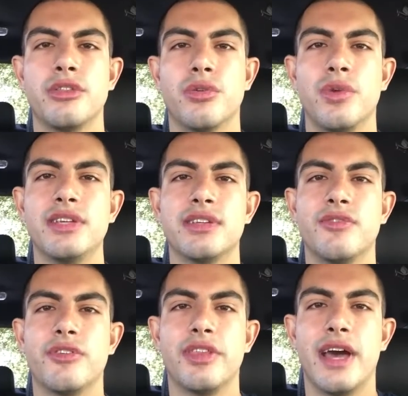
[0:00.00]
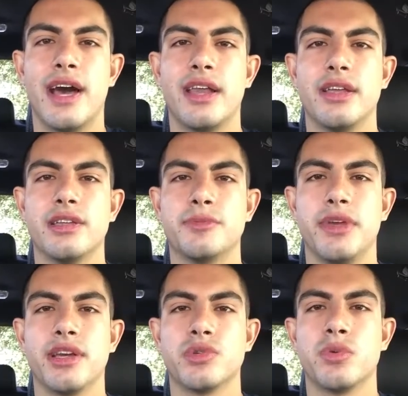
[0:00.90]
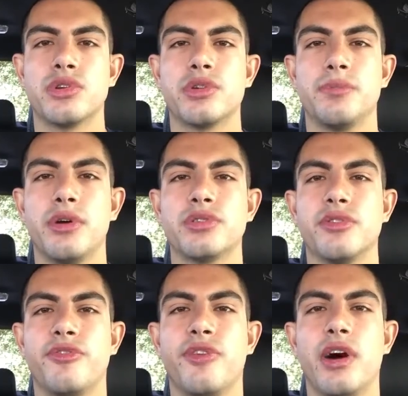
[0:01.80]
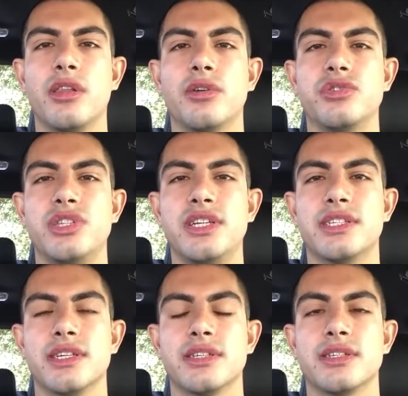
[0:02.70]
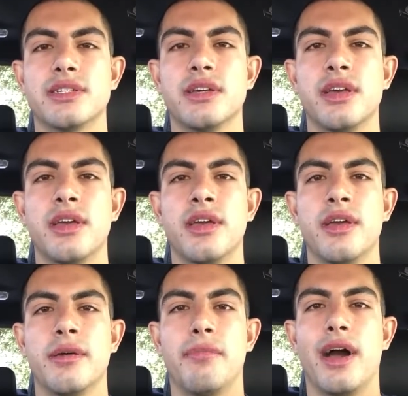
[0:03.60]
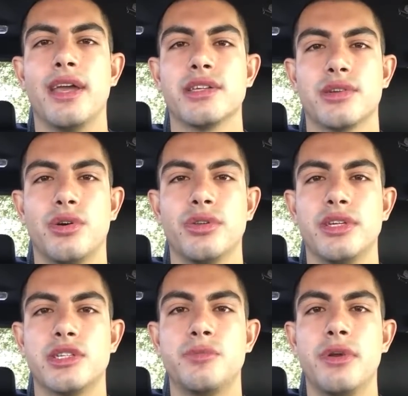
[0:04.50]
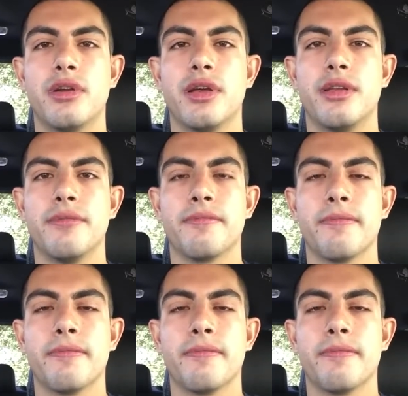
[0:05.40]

The reason for that is because we're supposed to follow Jesus by his Holy Spirit.